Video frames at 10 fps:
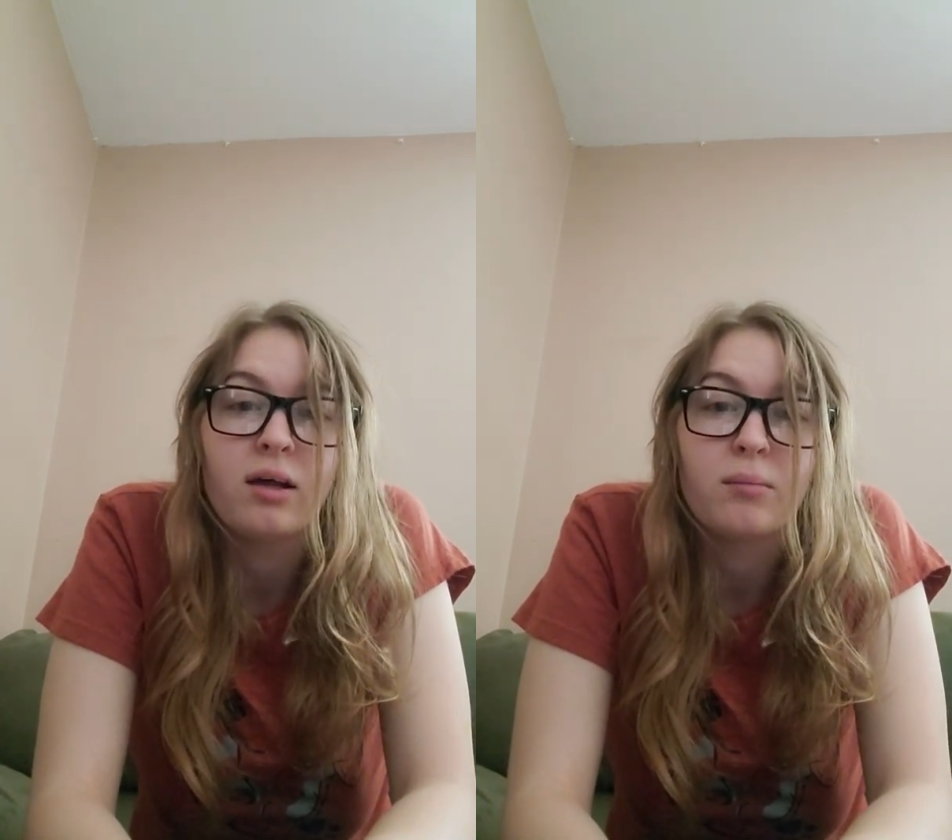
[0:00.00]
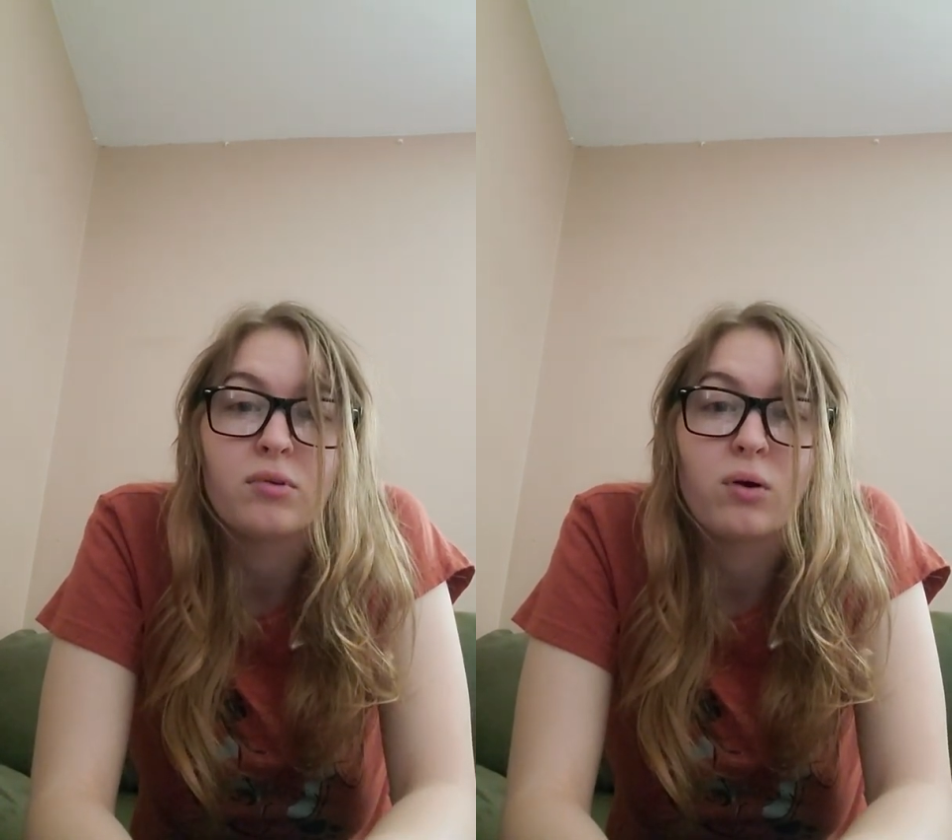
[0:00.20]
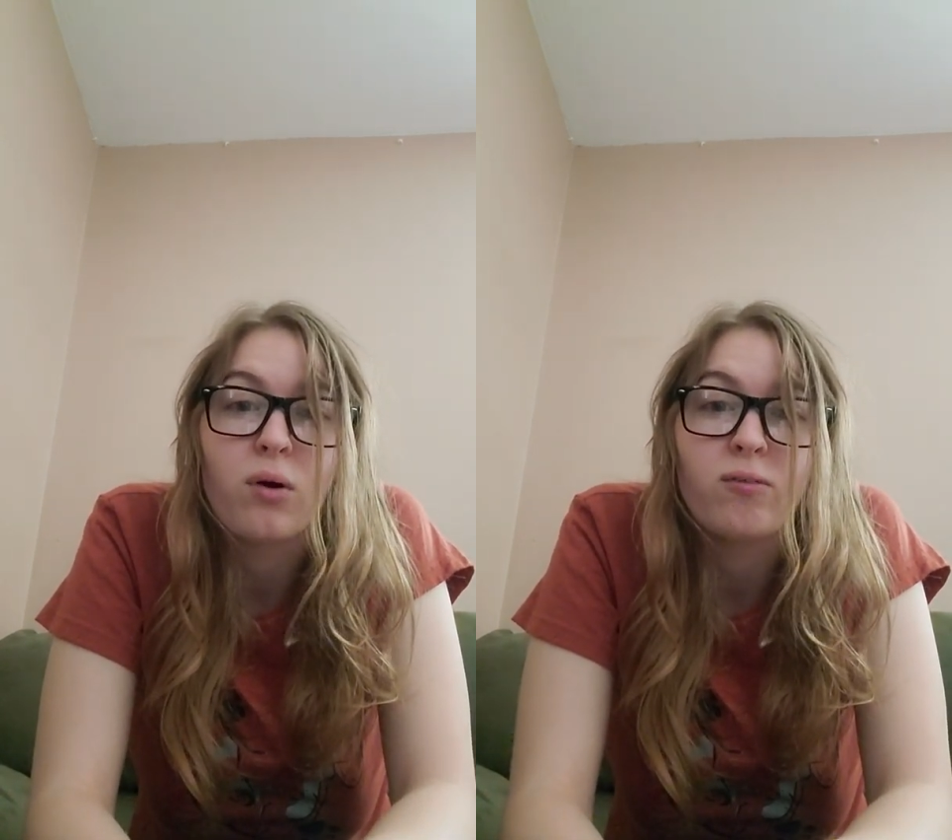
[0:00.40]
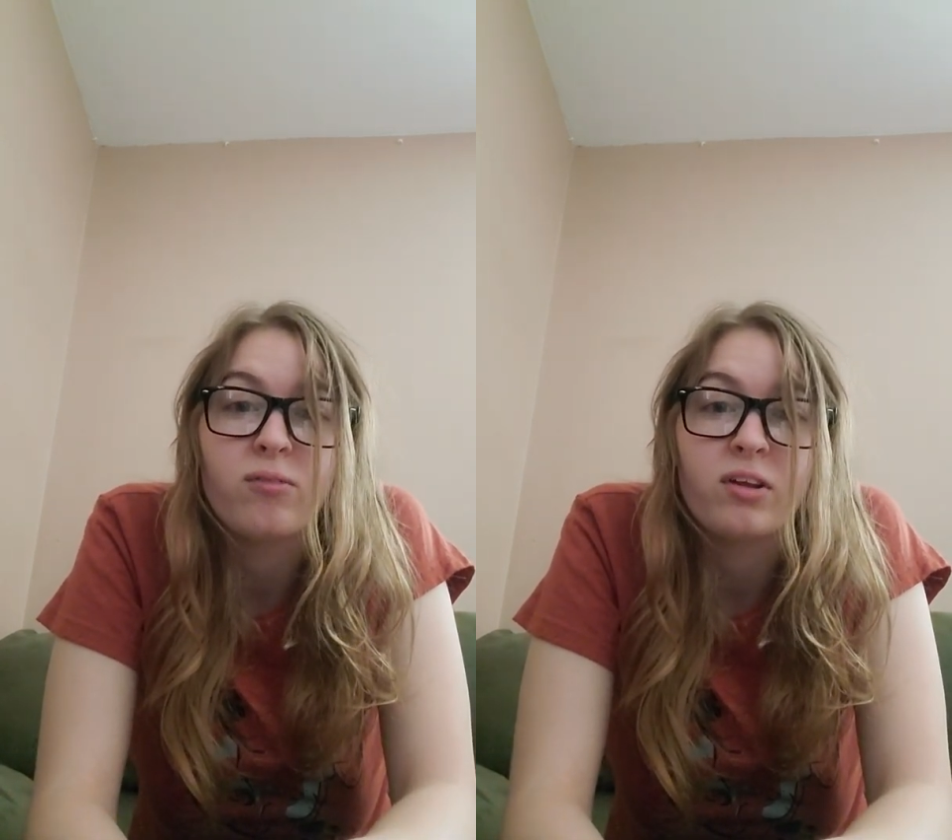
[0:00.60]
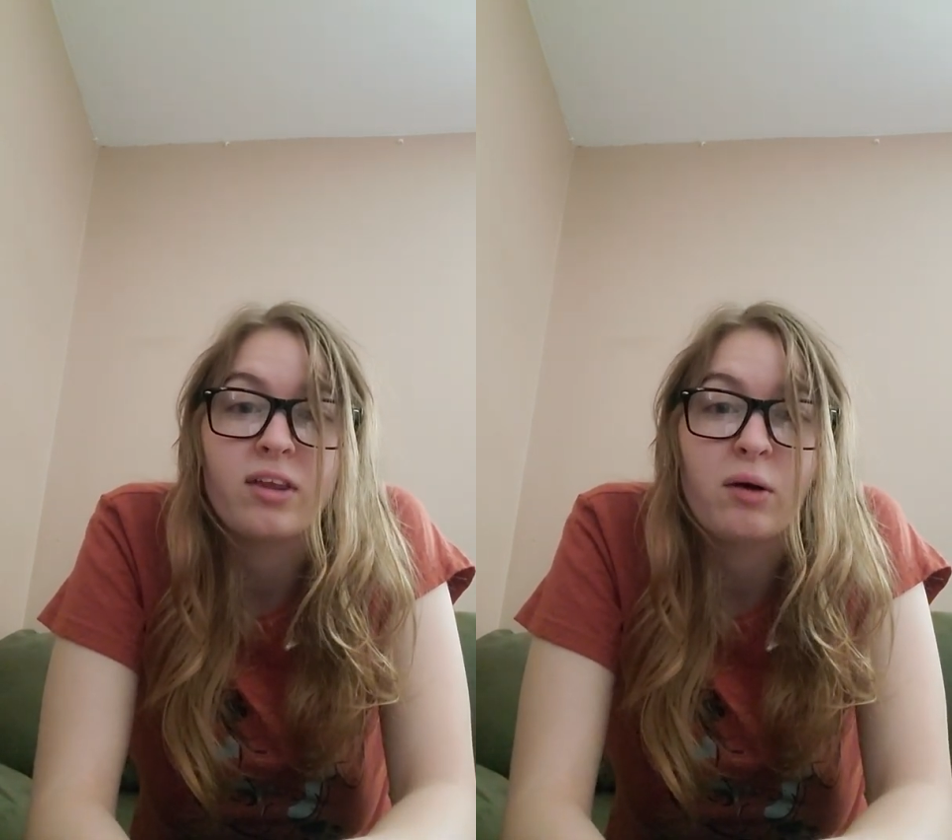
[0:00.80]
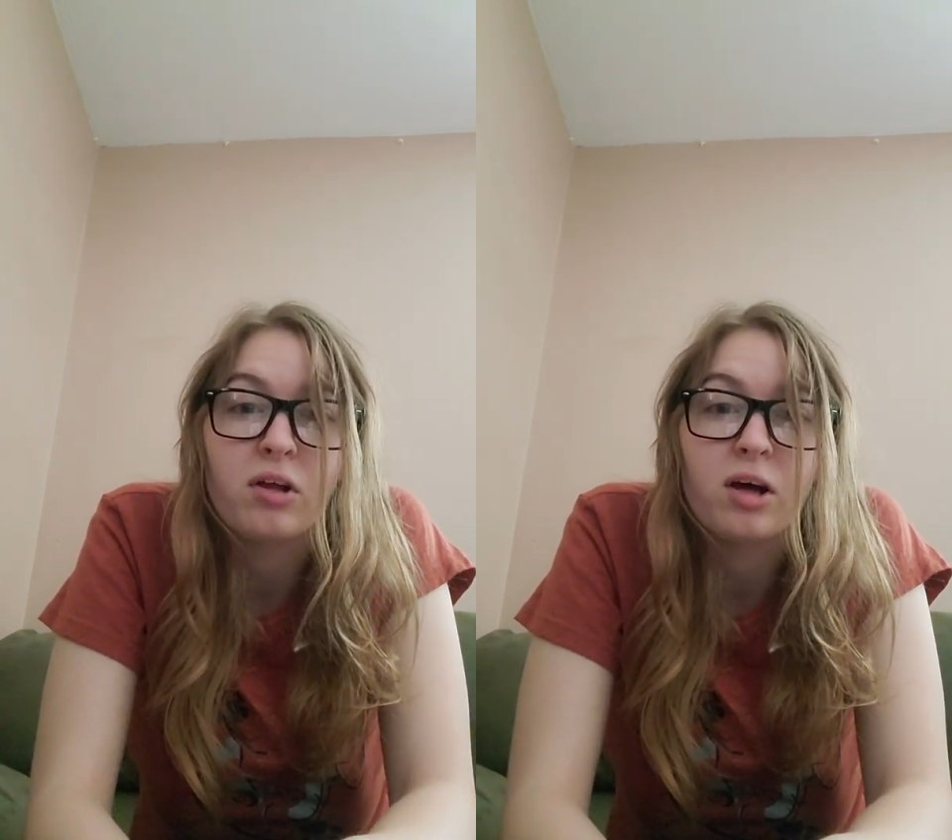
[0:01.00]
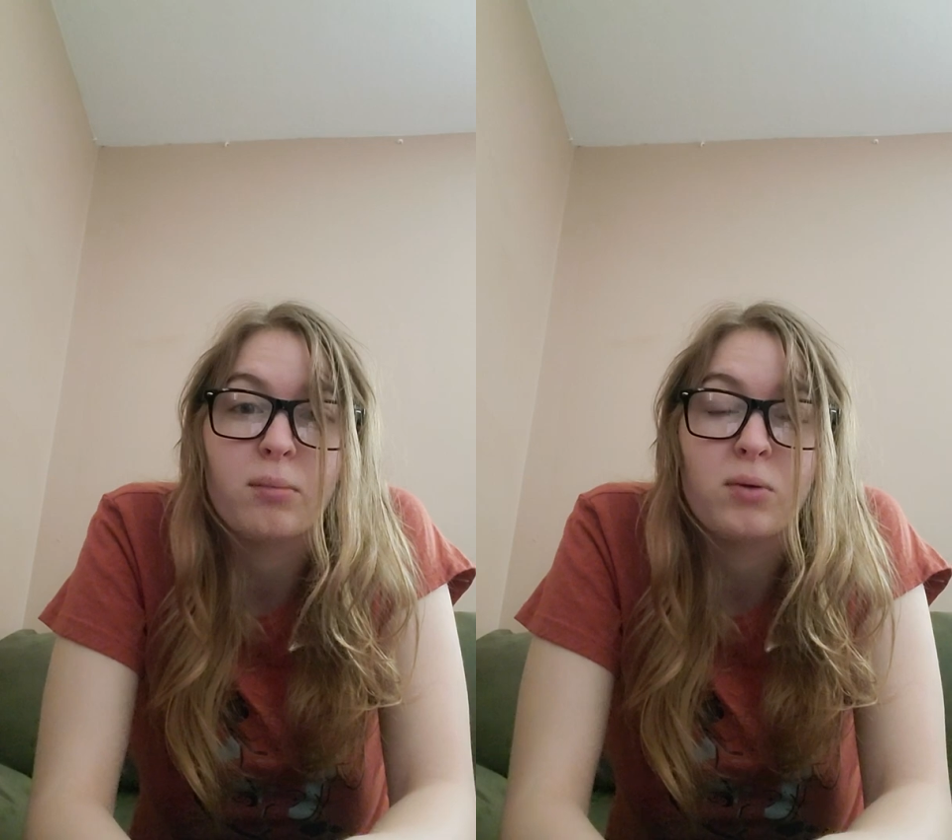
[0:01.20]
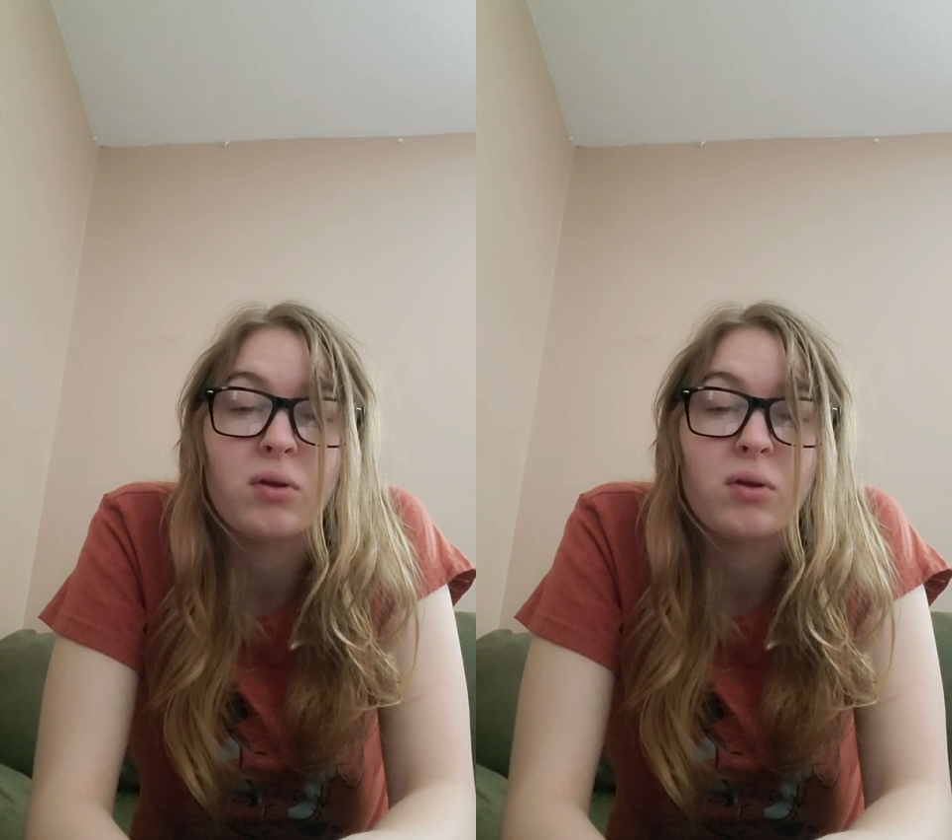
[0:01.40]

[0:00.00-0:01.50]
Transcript: So hopefully that will help you